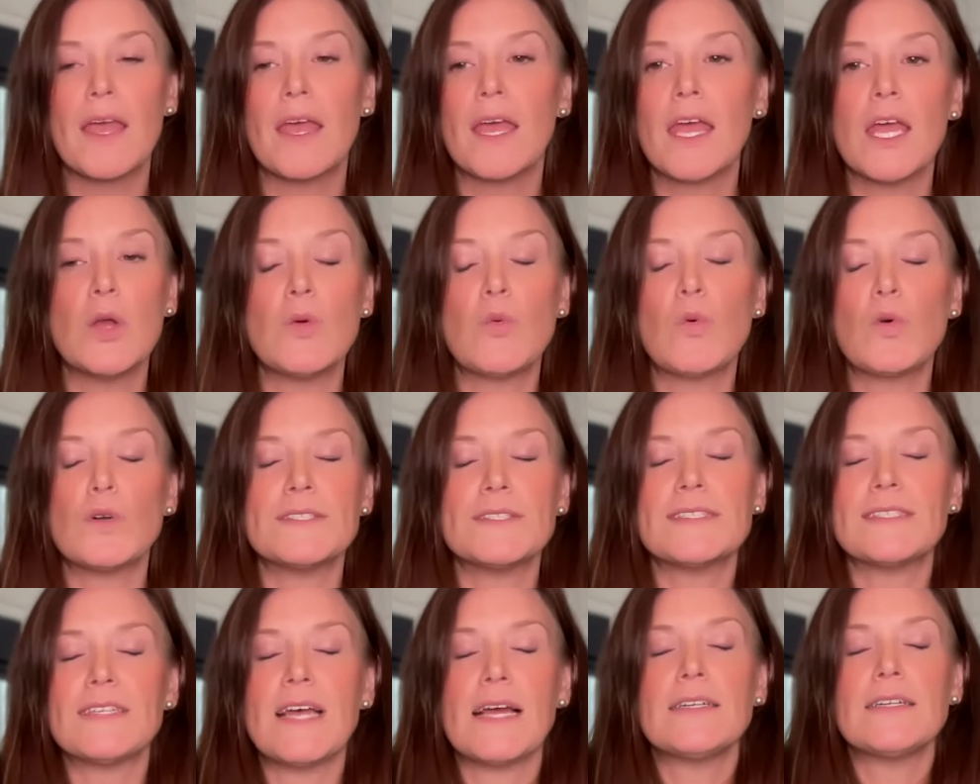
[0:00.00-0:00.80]
It
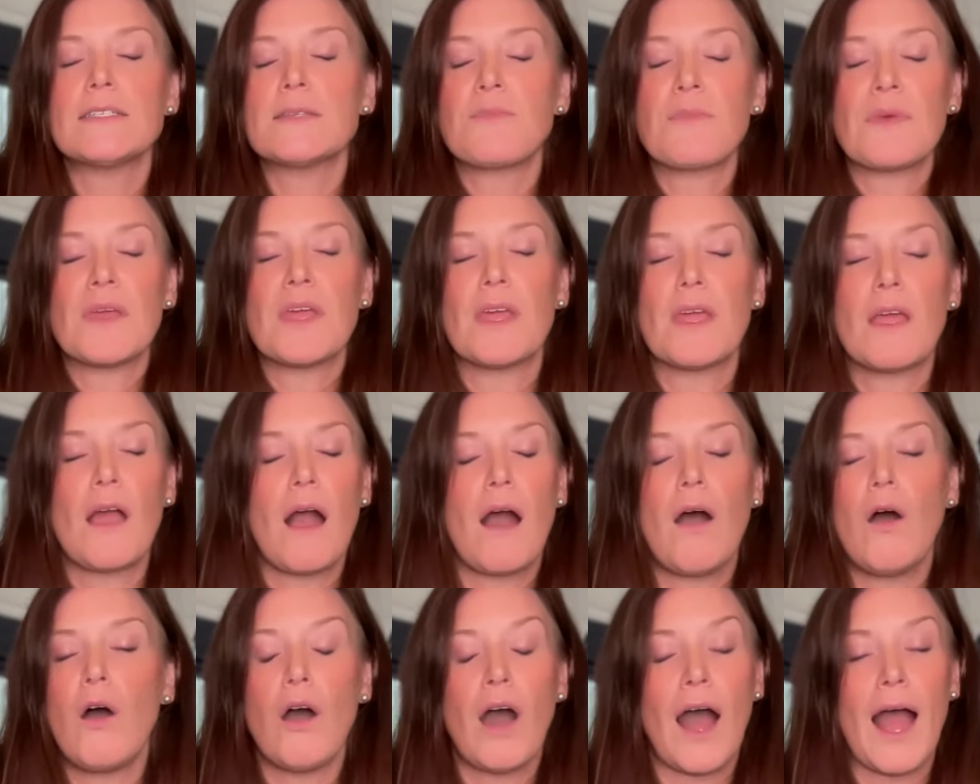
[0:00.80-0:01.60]
sent me,
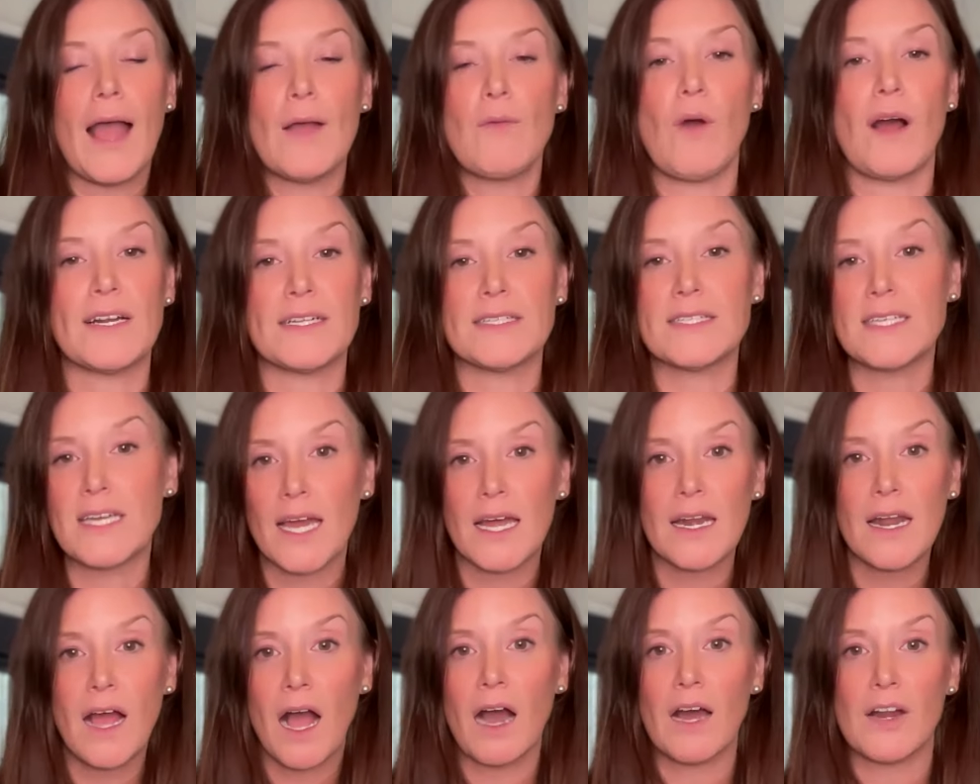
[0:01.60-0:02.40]
I wanted to
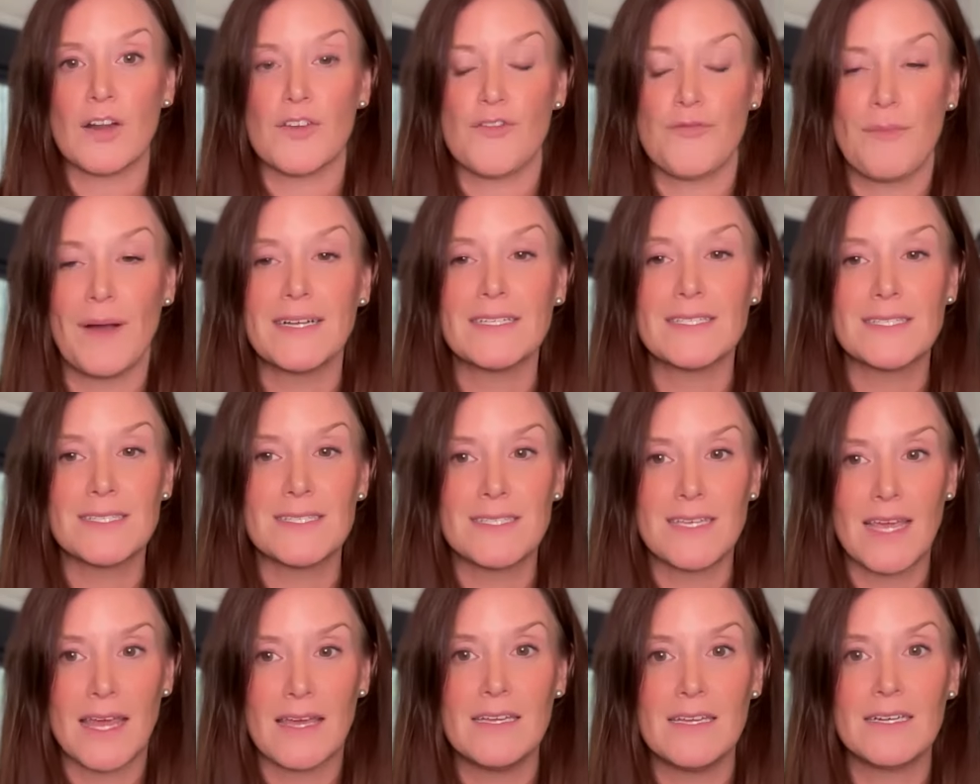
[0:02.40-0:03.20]
get out of my
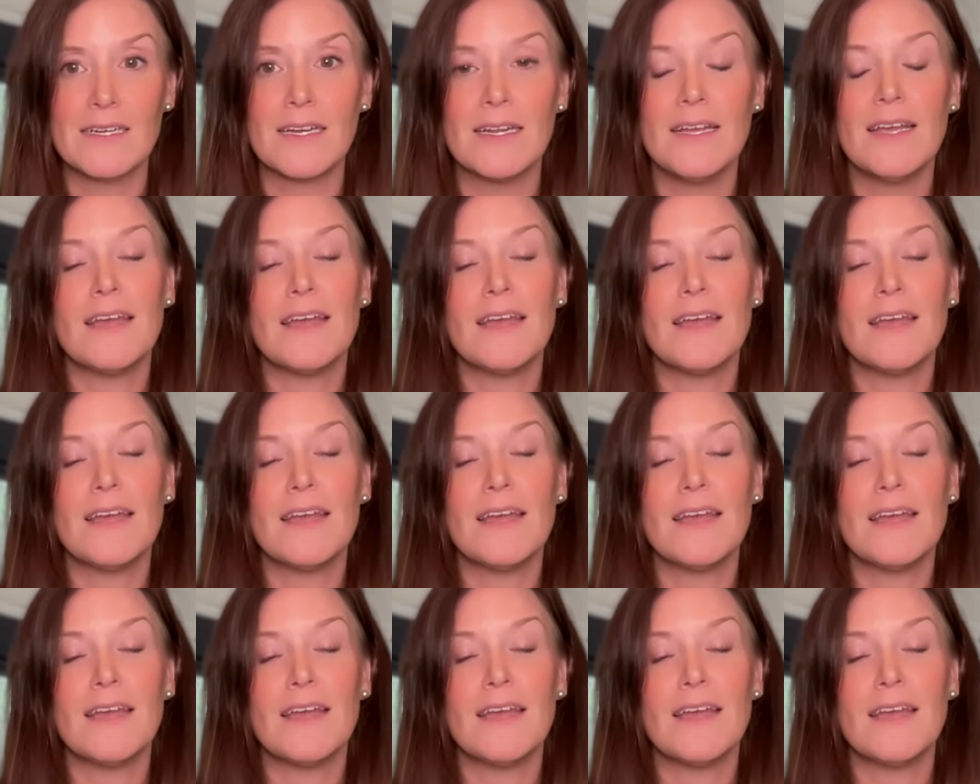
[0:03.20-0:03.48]
skin.